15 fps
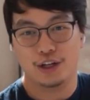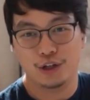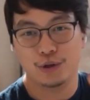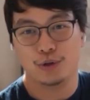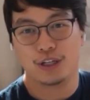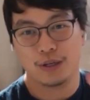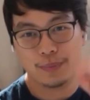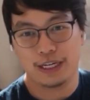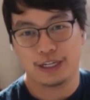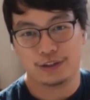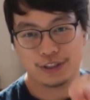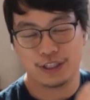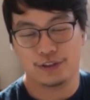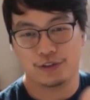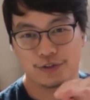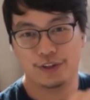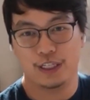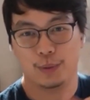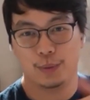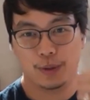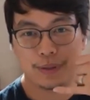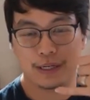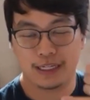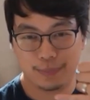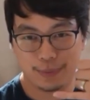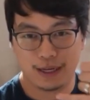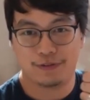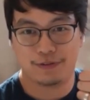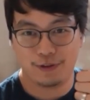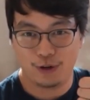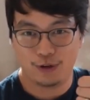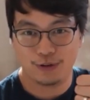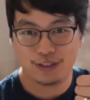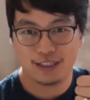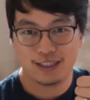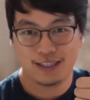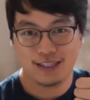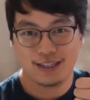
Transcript: you can make yourself available to pick up that phone.